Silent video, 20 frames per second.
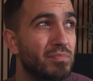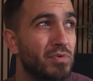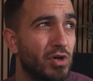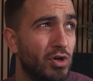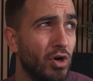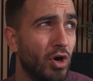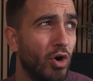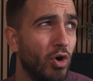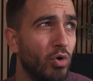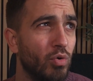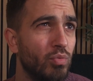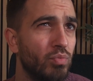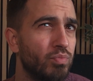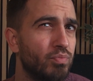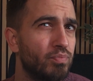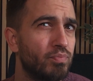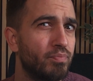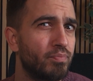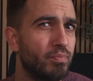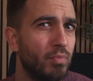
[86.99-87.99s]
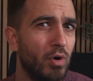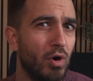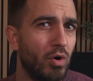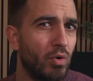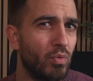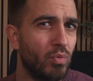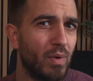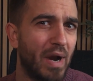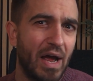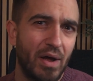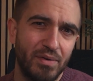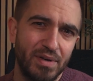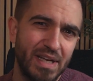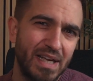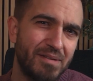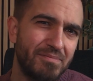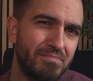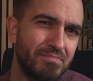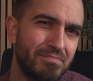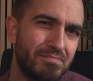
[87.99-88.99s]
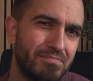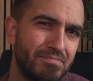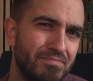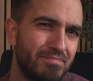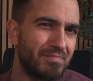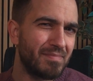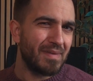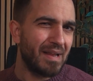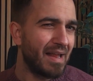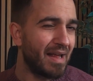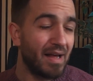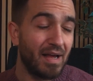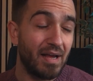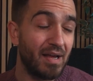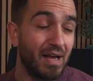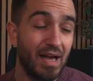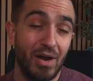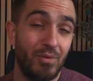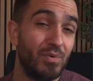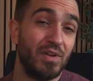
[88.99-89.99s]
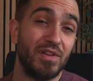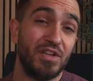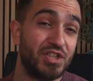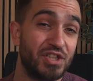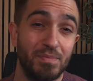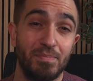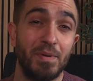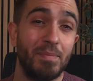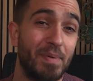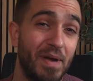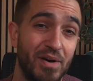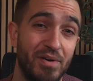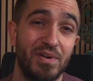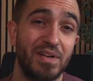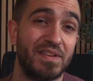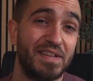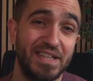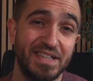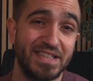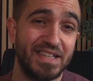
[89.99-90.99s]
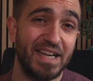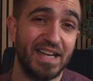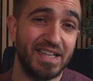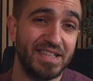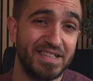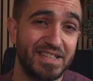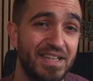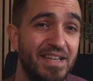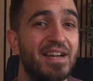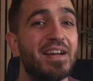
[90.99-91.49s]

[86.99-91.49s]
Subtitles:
go around it? I really should be better at these things.